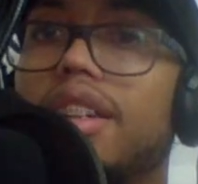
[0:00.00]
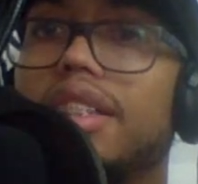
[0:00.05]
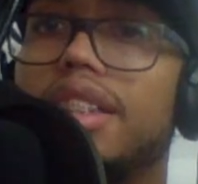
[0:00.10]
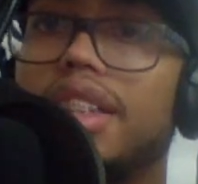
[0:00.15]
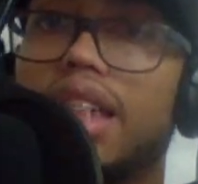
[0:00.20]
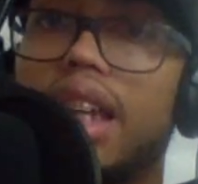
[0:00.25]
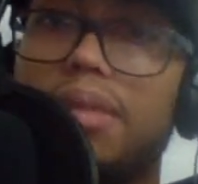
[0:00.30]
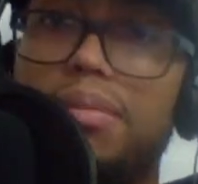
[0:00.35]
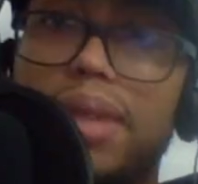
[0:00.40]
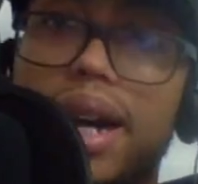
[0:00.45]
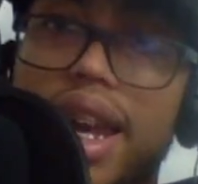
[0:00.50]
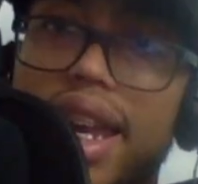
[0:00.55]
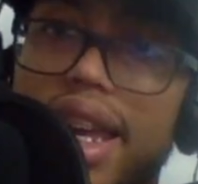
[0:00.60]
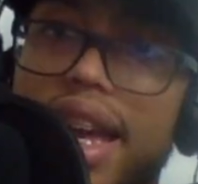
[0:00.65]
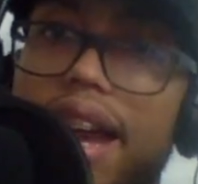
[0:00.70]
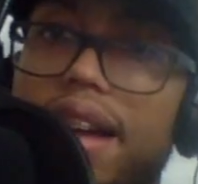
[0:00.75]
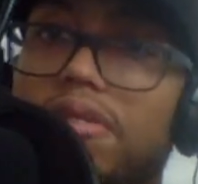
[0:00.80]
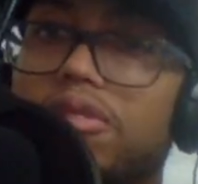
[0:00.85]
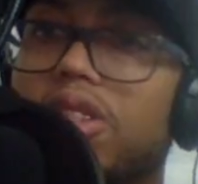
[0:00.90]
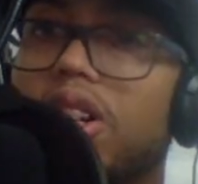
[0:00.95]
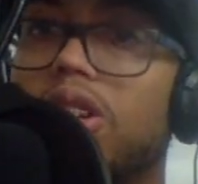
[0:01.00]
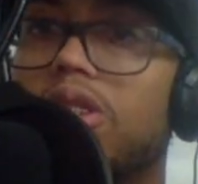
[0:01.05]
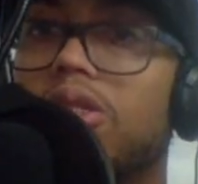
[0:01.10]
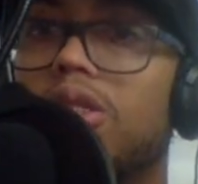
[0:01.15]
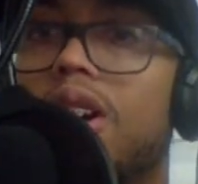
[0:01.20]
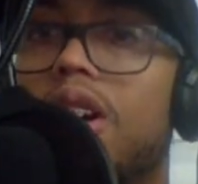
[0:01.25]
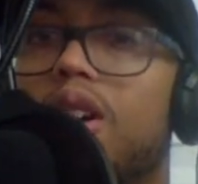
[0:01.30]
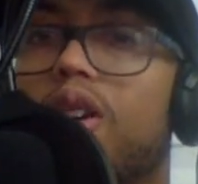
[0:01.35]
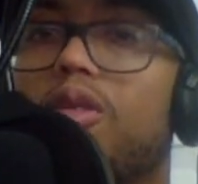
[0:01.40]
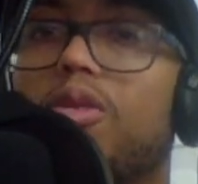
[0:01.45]
Somebody had
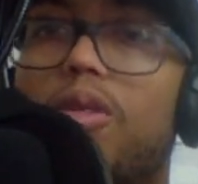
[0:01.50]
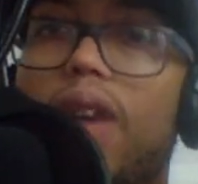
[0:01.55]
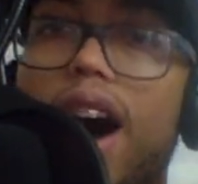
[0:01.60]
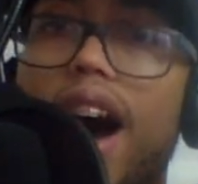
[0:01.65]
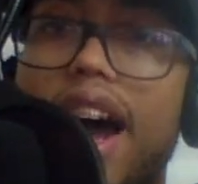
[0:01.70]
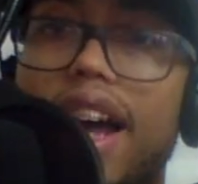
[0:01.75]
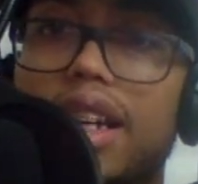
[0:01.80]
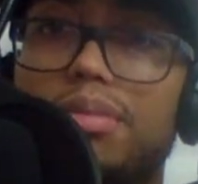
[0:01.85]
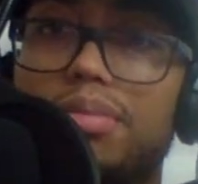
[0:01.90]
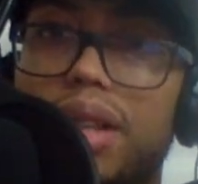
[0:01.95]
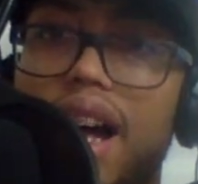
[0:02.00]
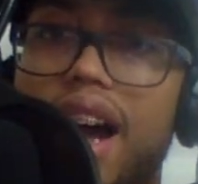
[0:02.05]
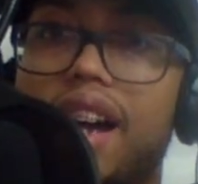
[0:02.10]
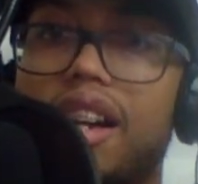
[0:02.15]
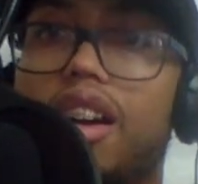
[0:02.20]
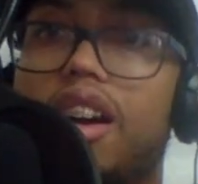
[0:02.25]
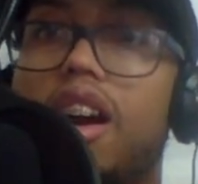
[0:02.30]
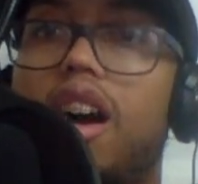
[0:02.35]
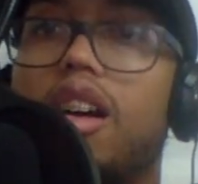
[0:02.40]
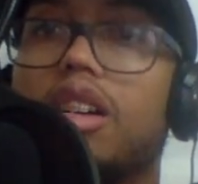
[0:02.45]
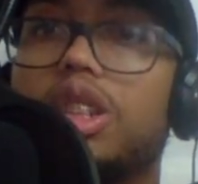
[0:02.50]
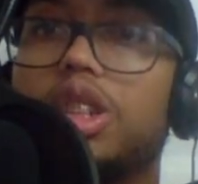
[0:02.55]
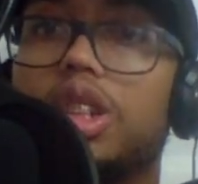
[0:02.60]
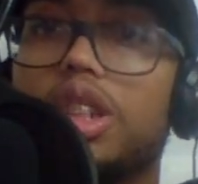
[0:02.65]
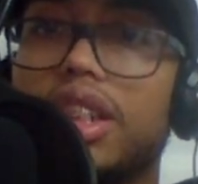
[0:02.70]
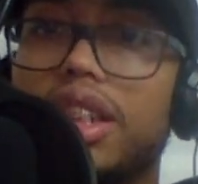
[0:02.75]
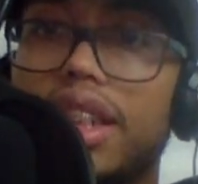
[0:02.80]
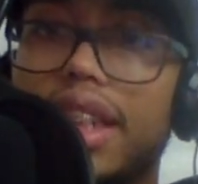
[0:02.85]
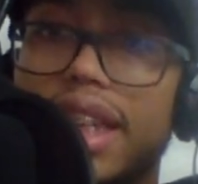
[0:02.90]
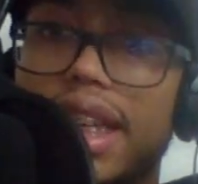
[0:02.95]
wrote why the Blackhawks
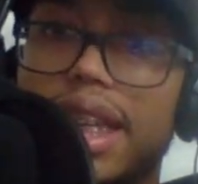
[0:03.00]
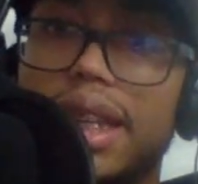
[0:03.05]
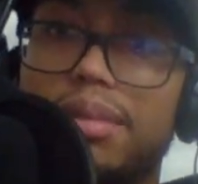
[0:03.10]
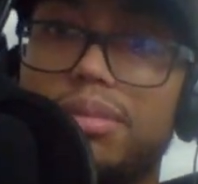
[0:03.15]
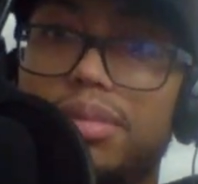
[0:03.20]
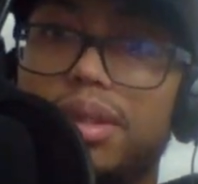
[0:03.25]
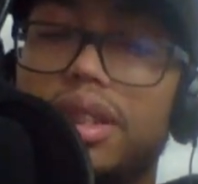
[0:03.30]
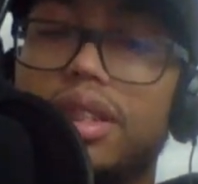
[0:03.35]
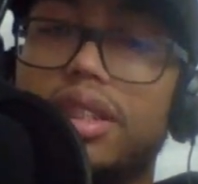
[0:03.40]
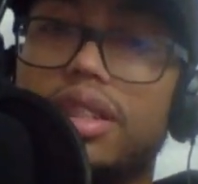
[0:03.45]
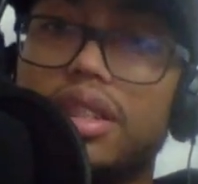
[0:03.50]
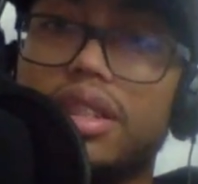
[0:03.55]
should keep